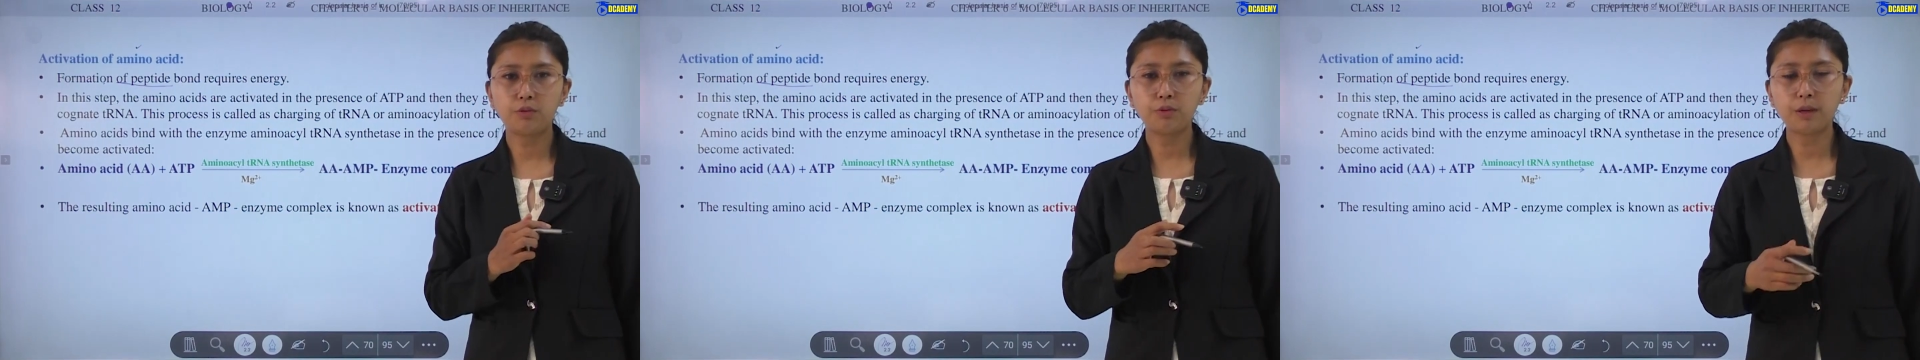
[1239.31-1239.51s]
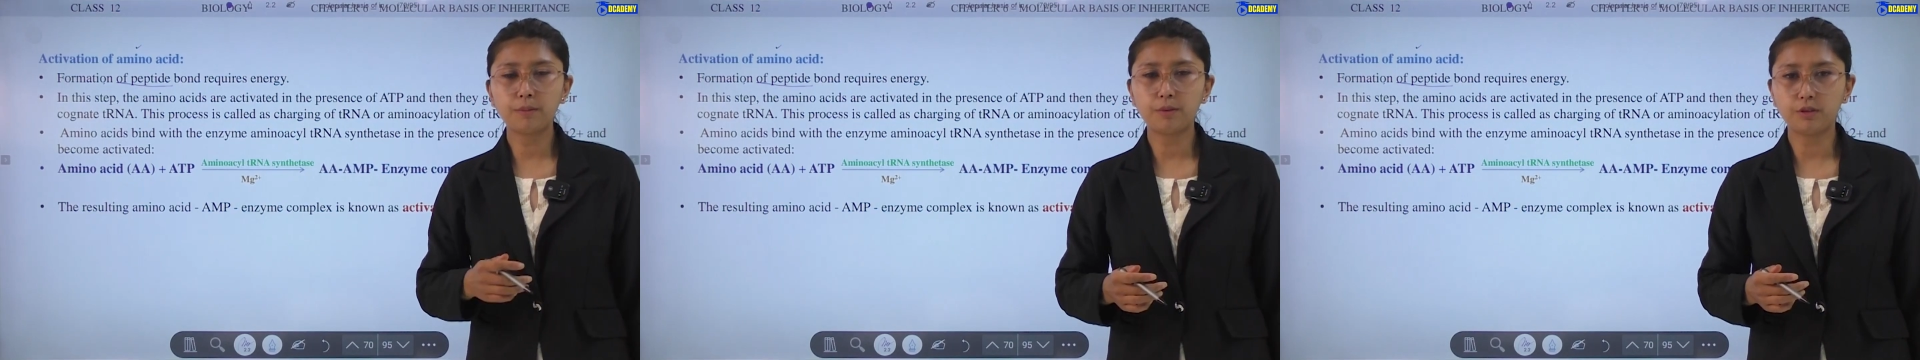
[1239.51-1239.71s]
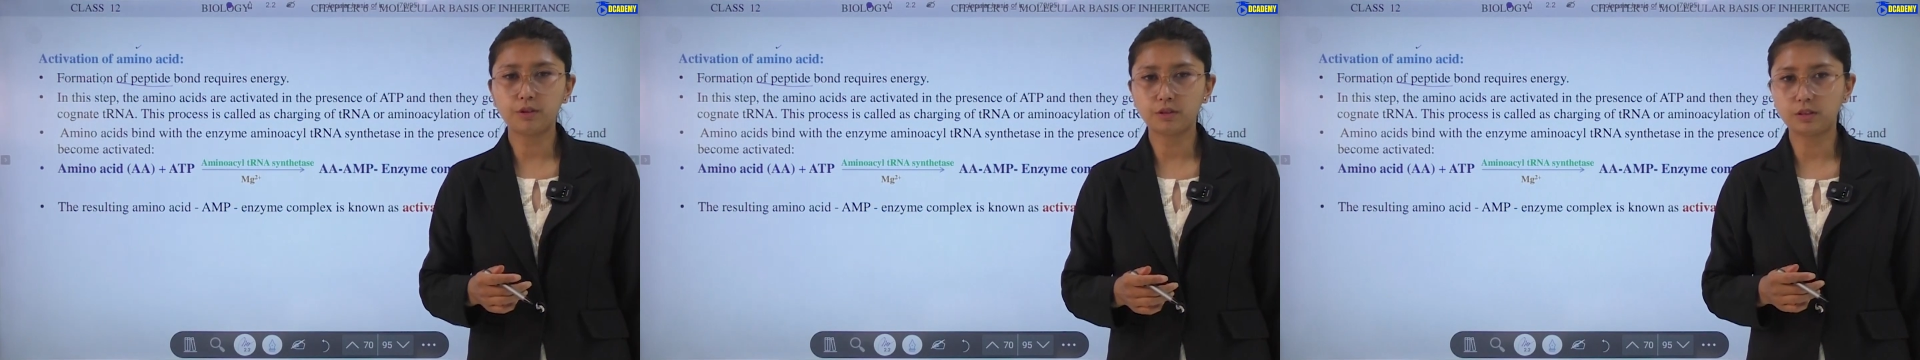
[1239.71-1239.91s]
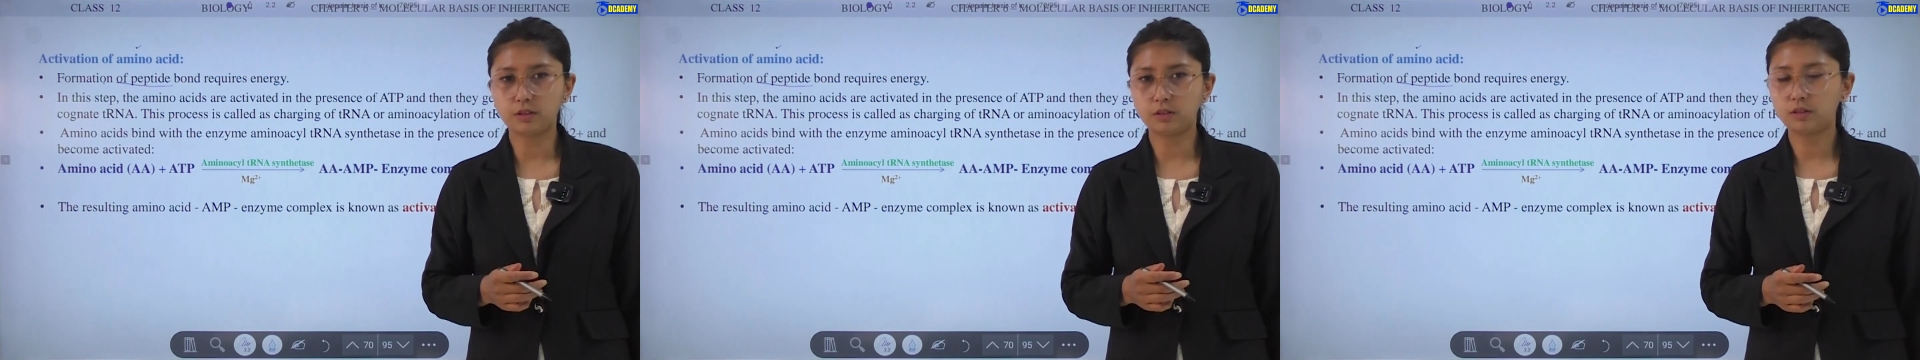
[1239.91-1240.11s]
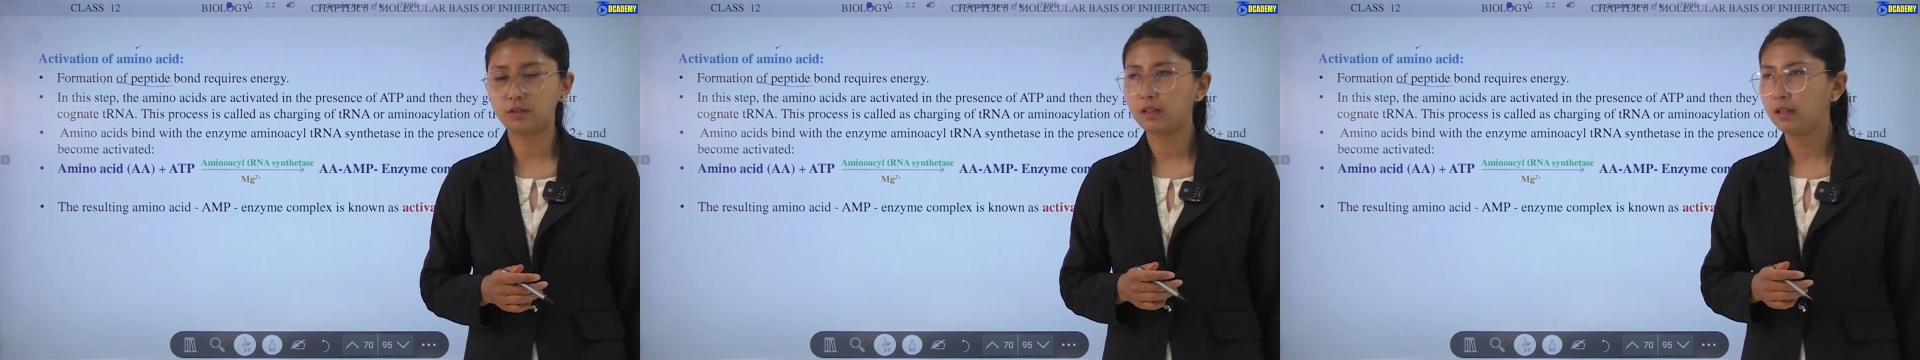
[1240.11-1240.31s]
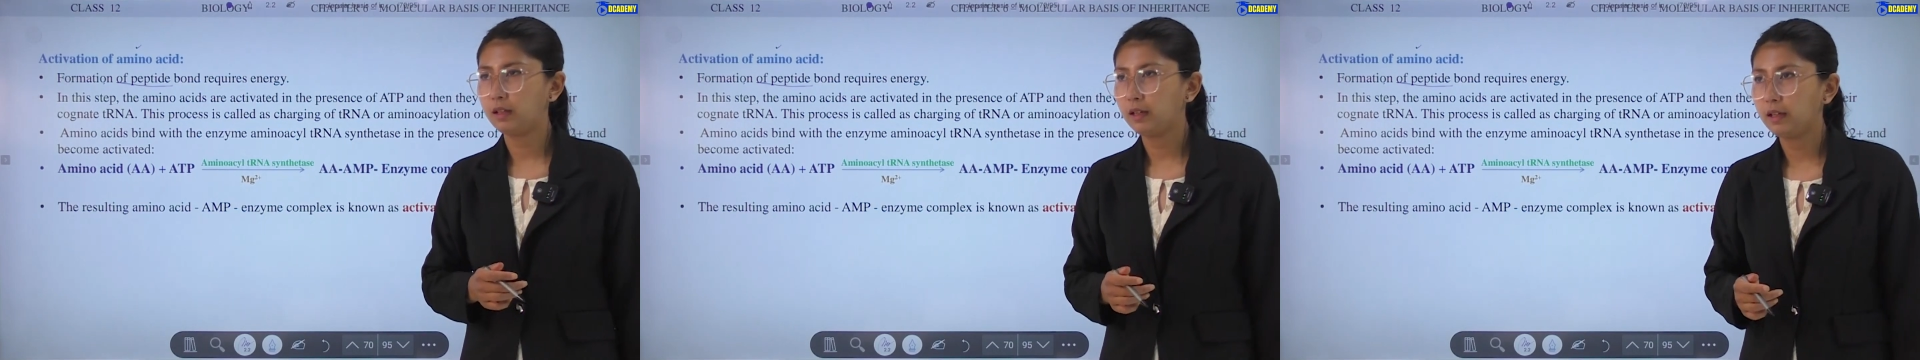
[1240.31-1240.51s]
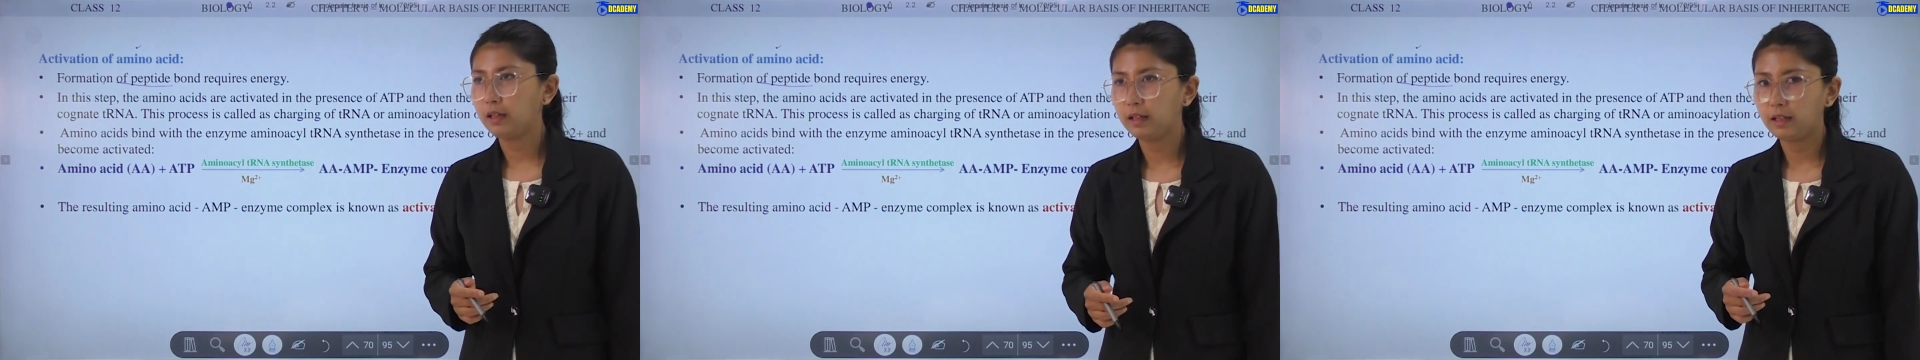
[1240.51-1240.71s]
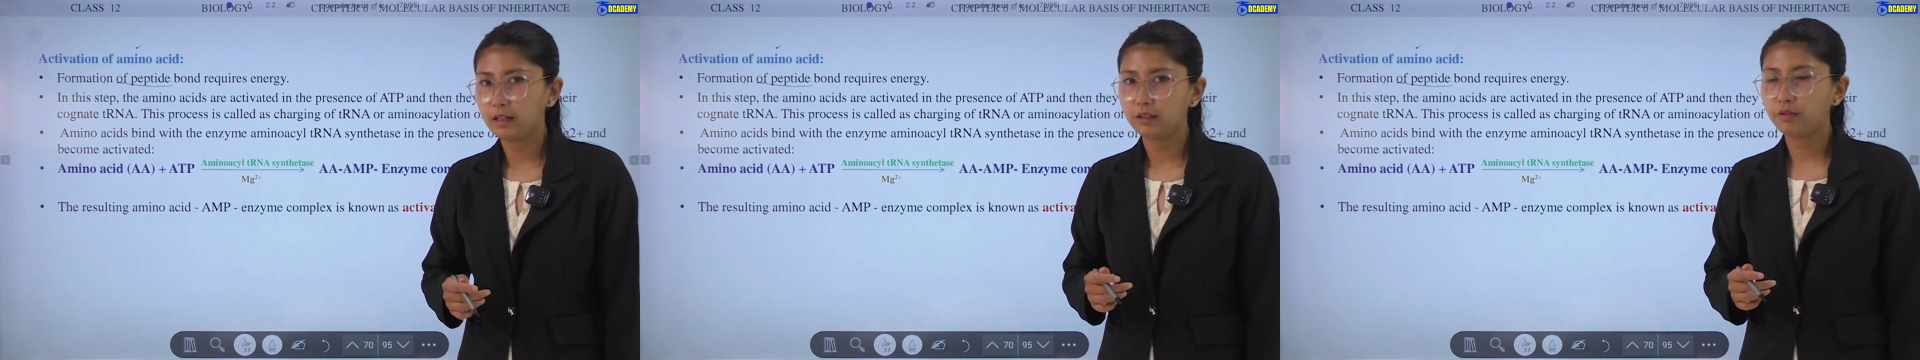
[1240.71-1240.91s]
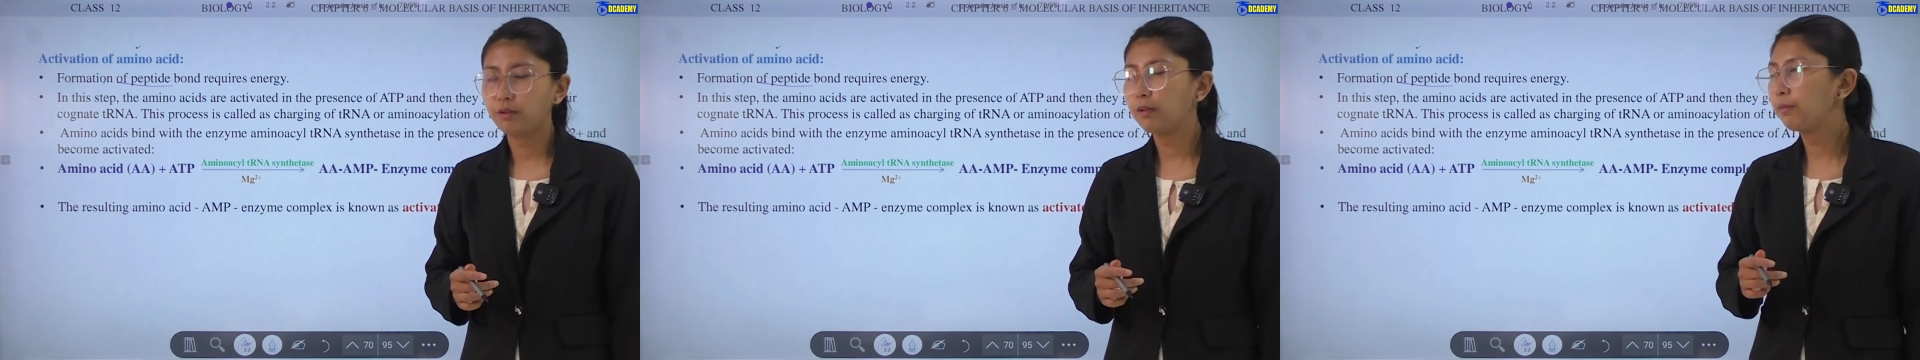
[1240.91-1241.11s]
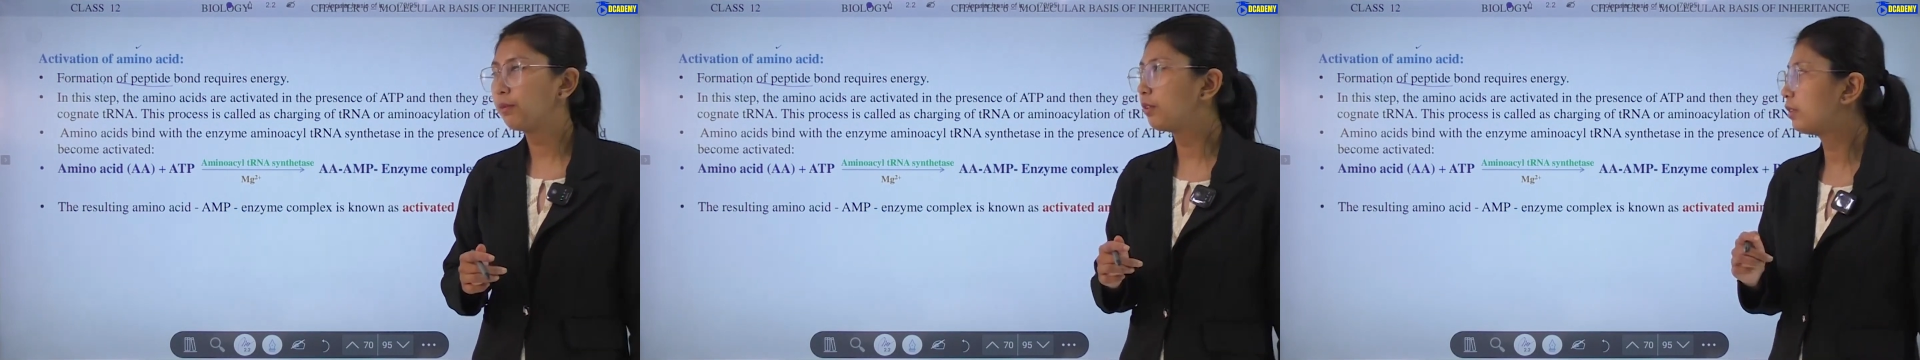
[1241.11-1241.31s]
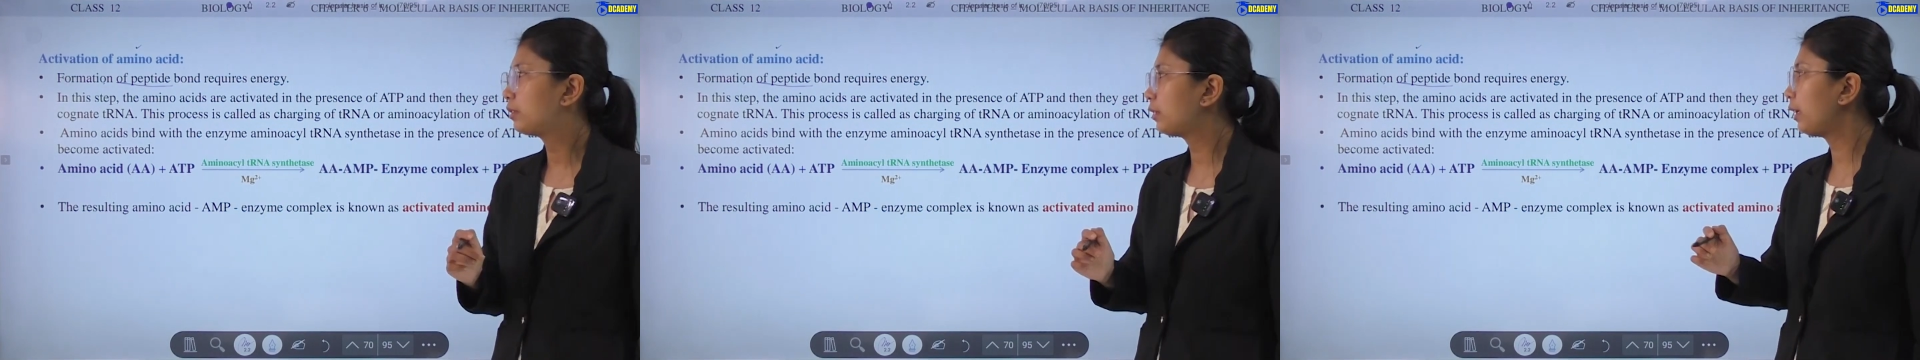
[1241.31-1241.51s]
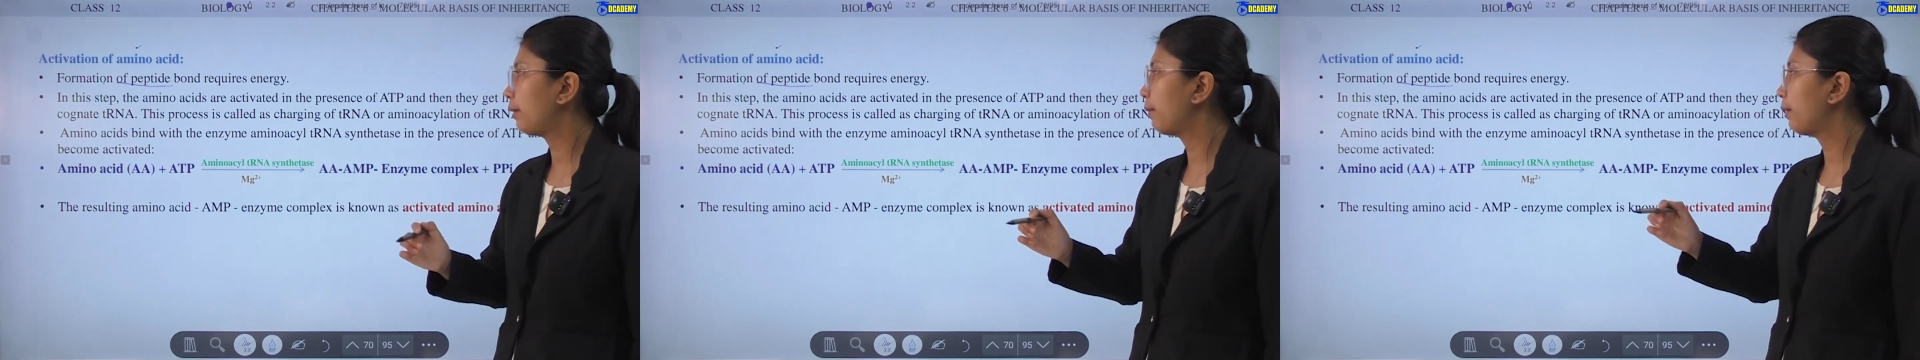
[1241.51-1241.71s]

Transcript: two amino acids. Two amino acids like